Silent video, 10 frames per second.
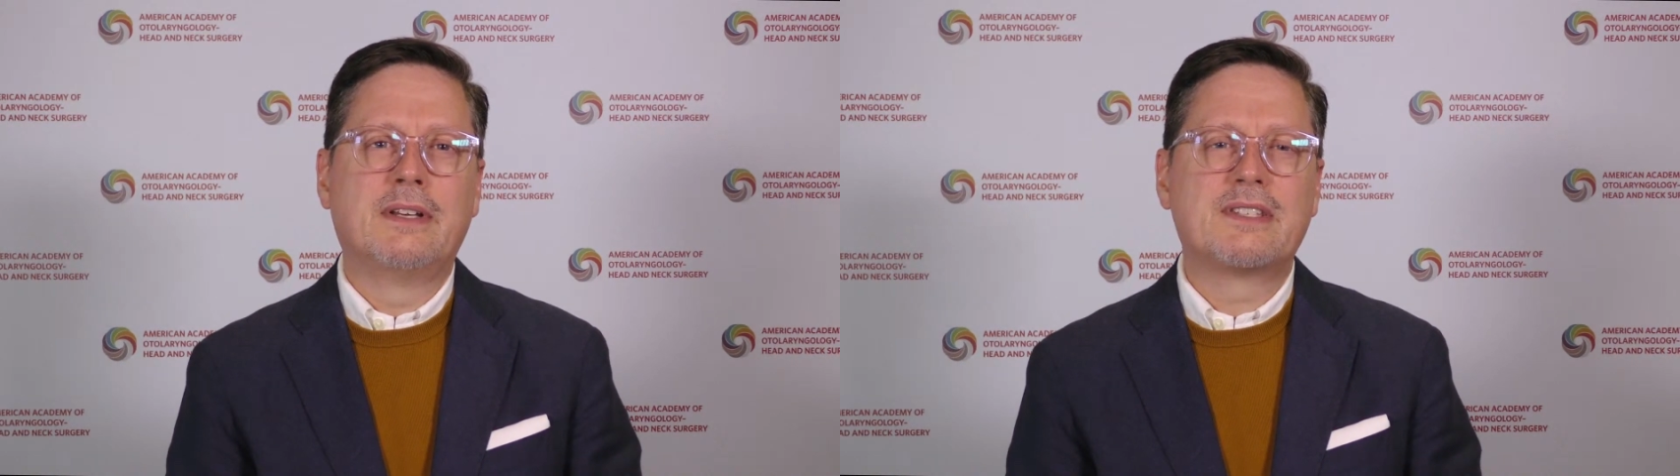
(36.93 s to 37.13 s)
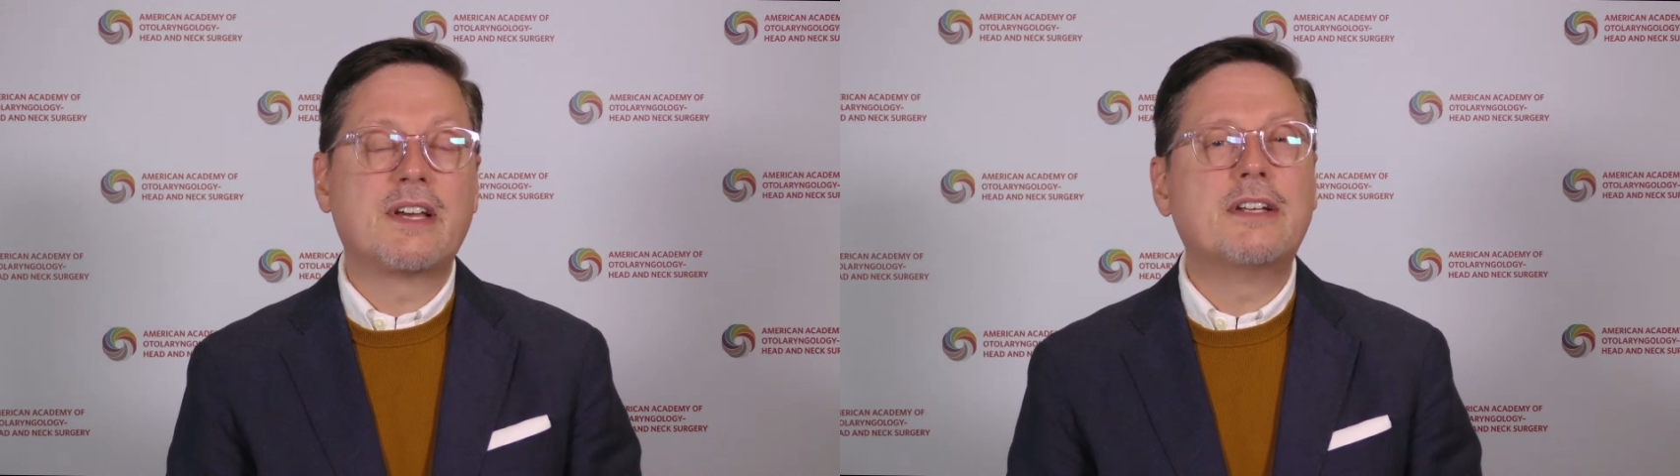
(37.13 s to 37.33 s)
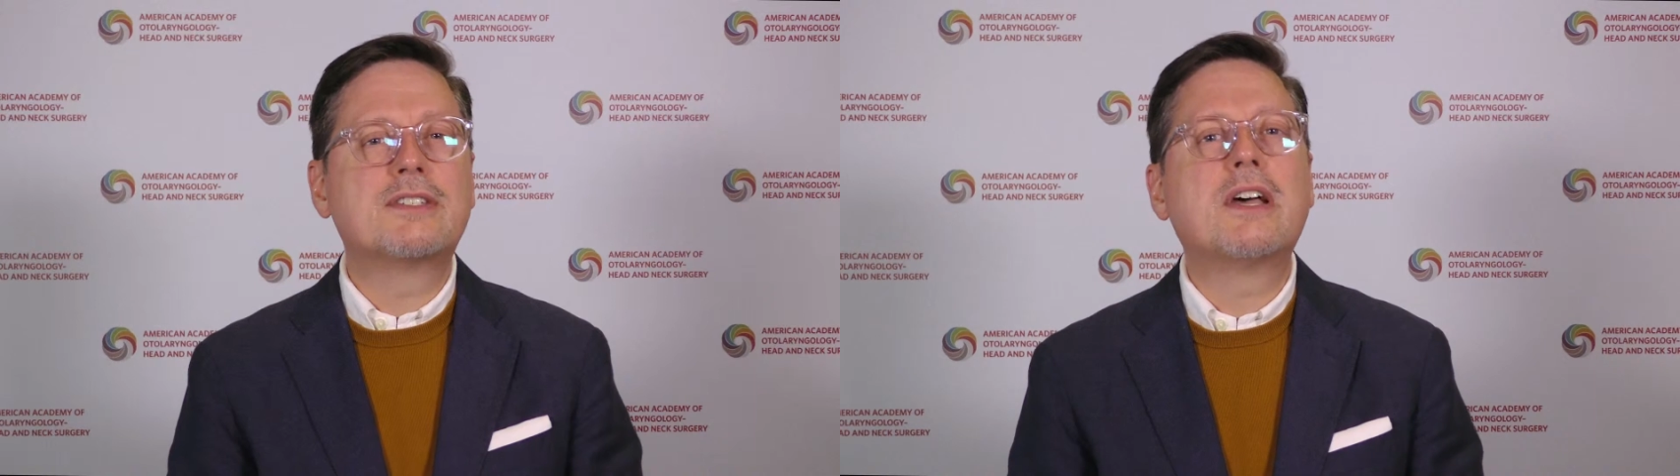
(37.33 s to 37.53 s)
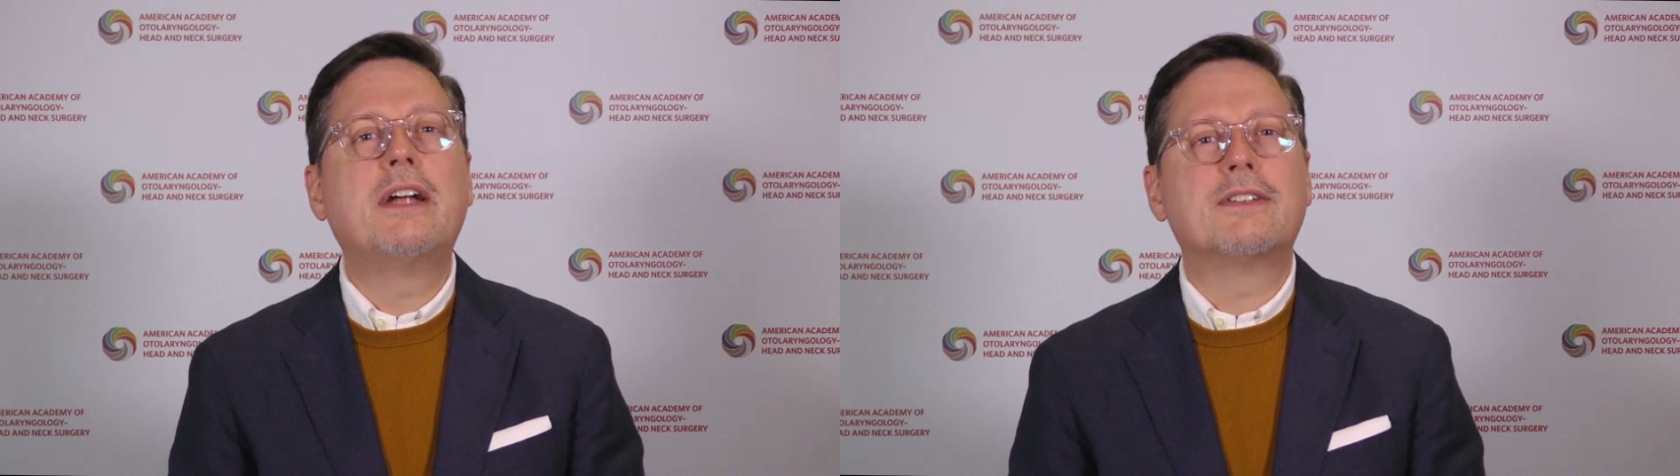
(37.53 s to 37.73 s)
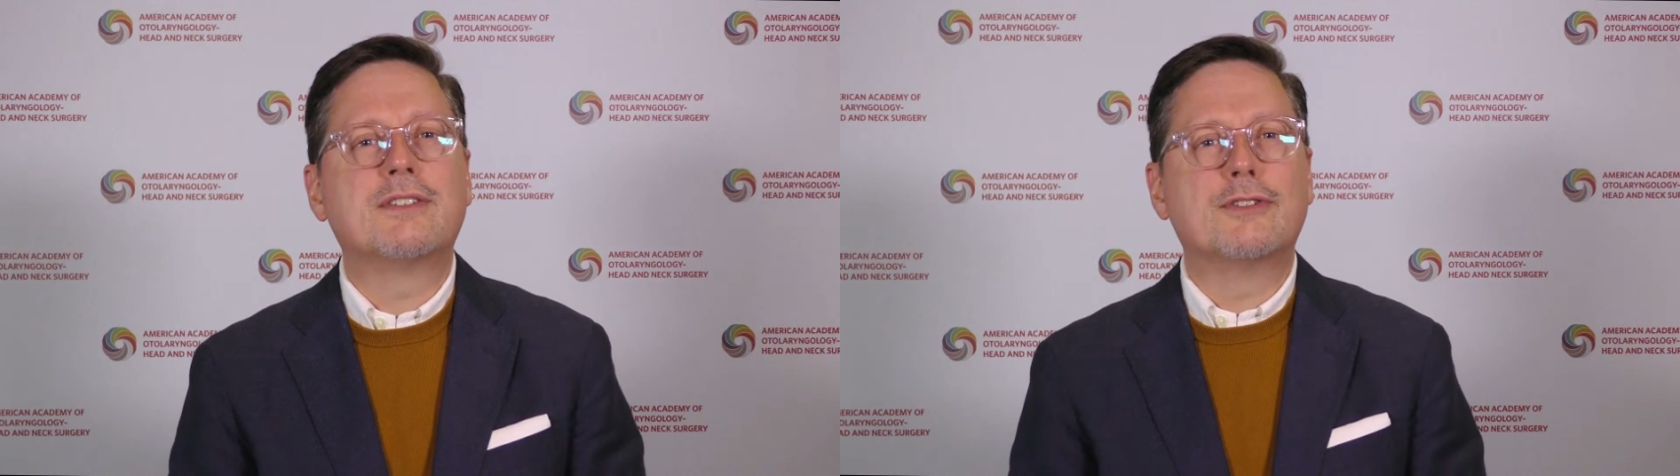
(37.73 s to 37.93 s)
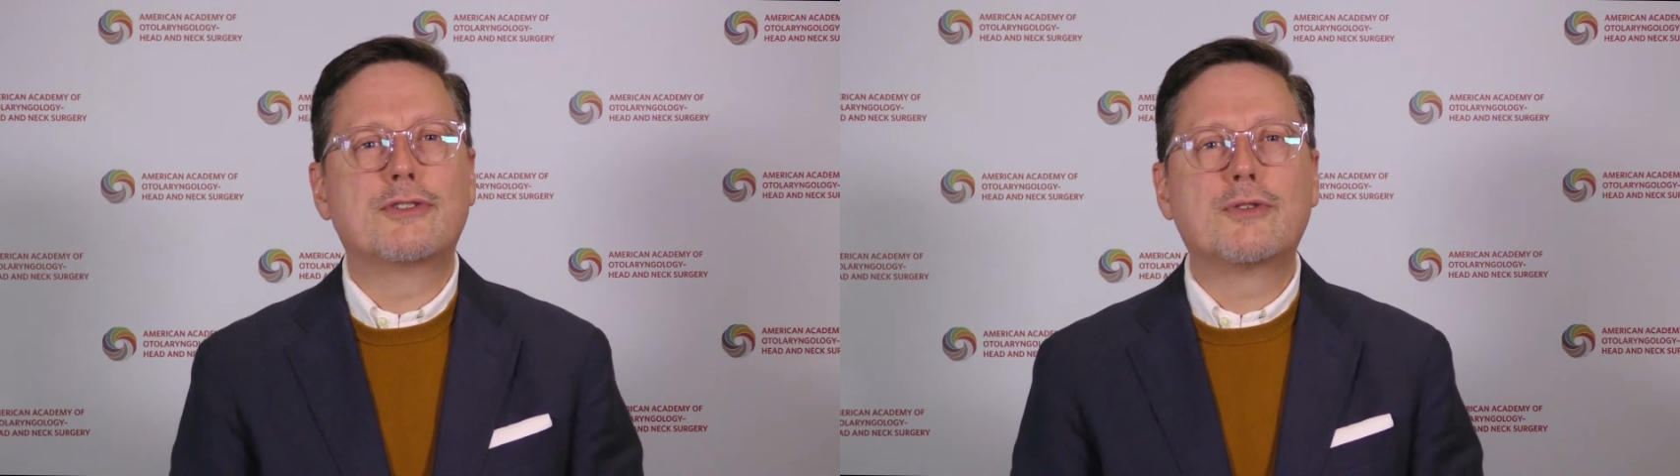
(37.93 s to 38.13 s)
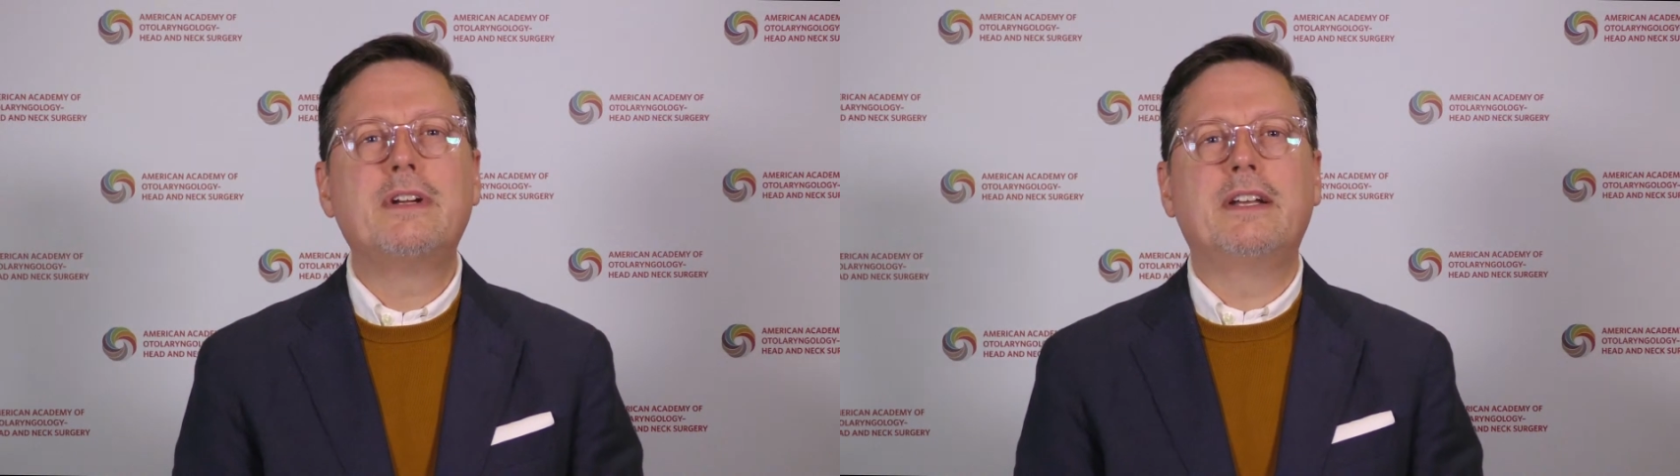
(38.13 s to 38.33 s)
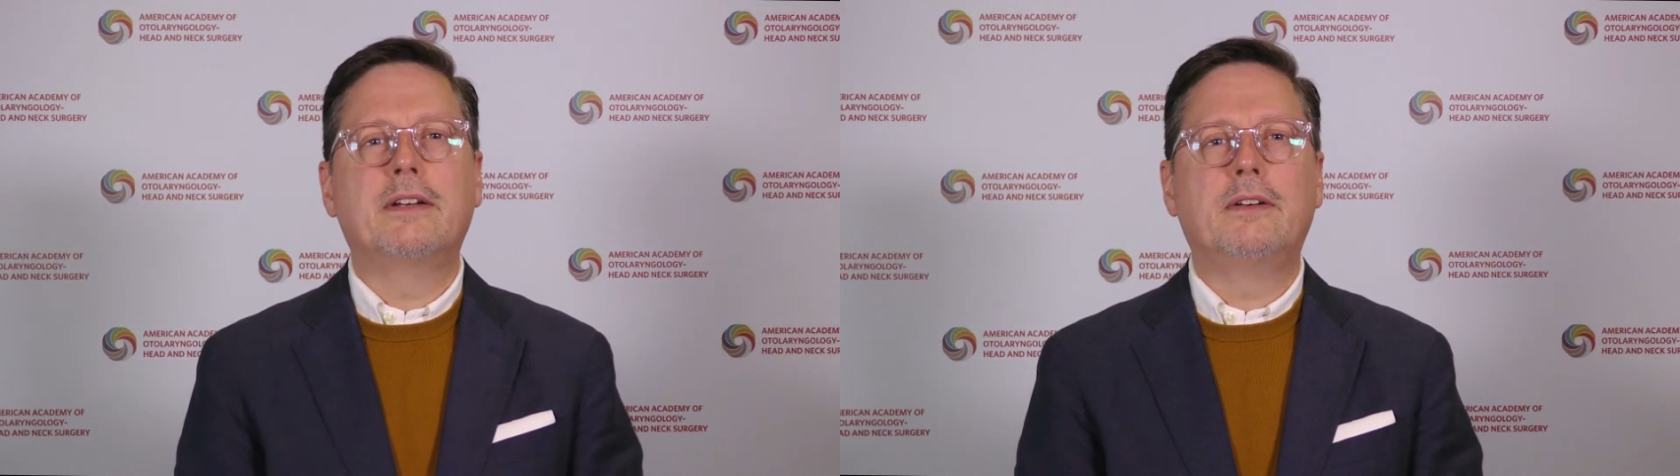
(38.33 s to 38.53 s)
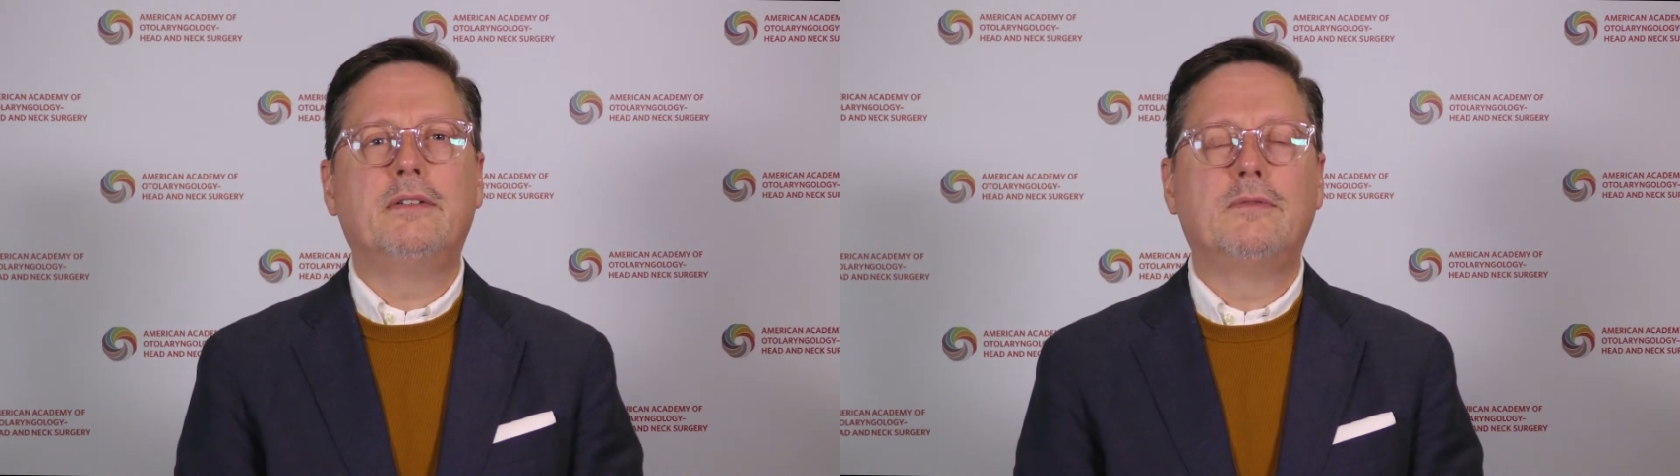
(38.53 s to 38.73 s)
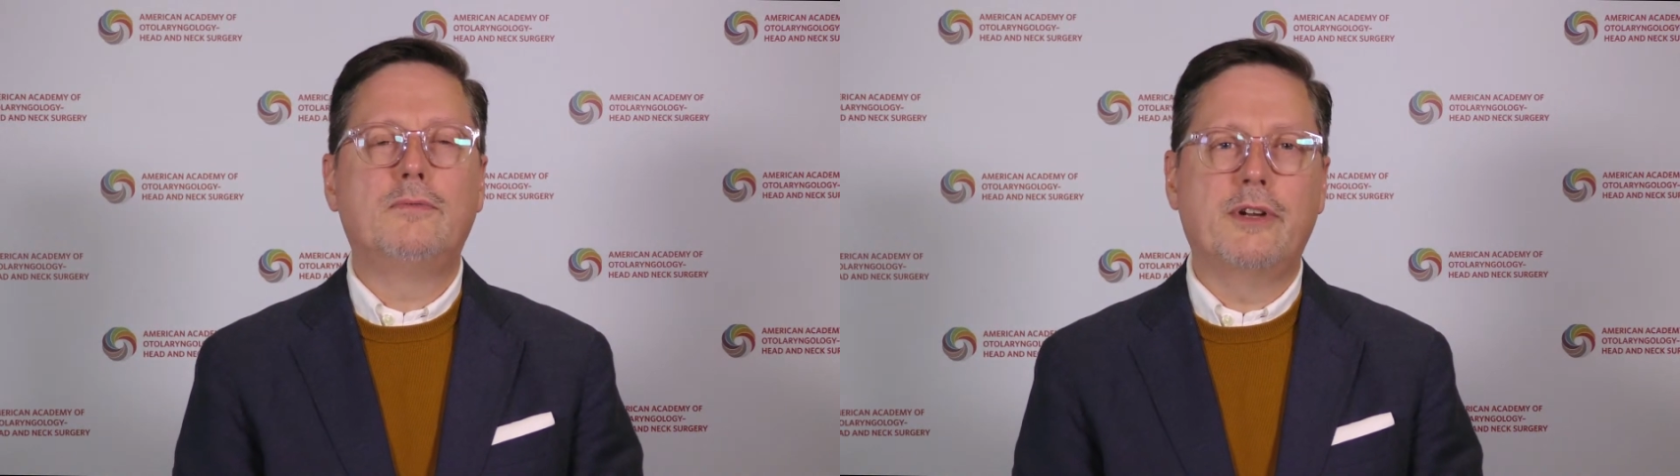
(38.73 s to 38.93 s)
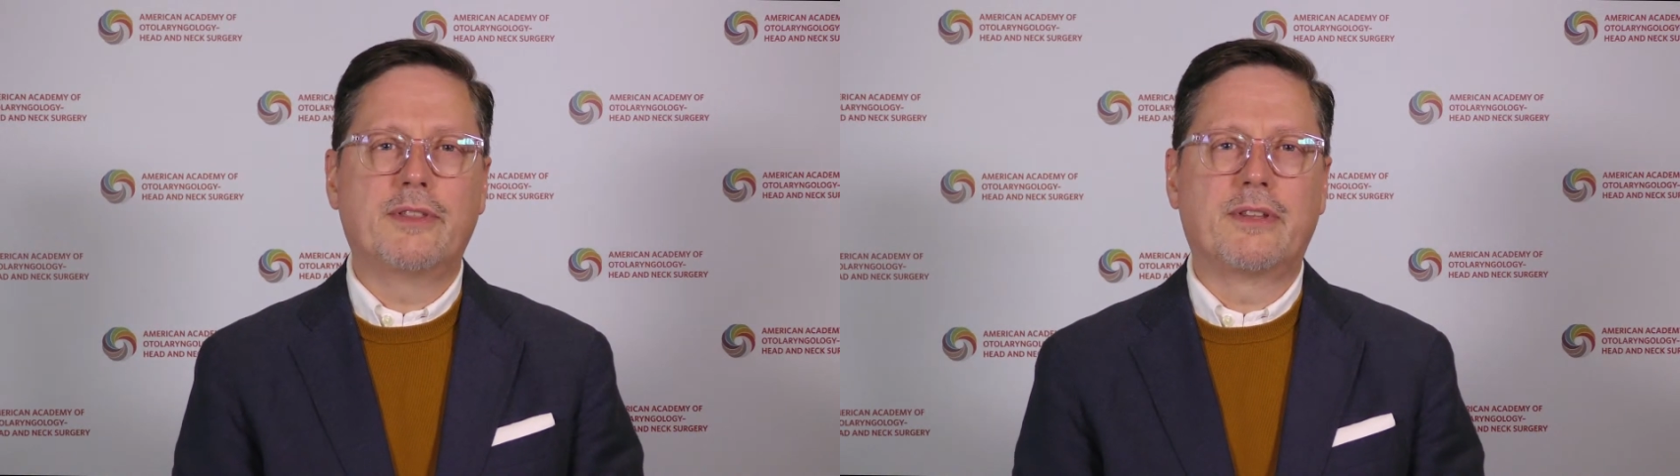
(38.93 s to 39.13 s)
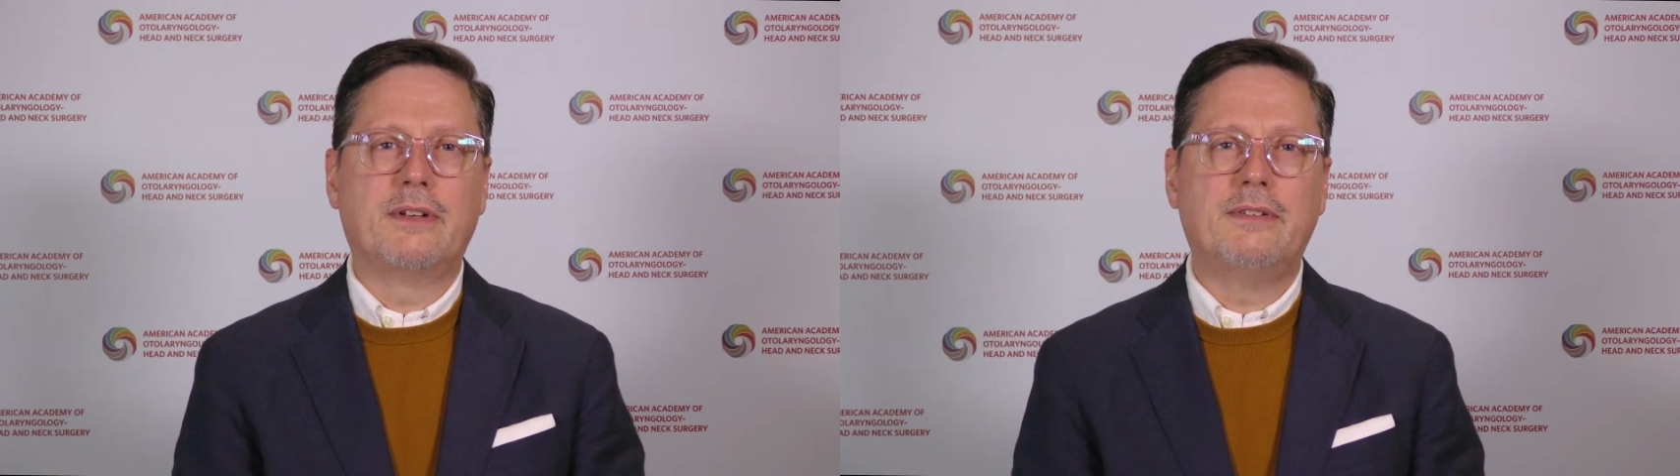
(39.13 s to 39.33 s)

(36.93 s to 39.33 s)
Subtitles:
Sinusitis is treated with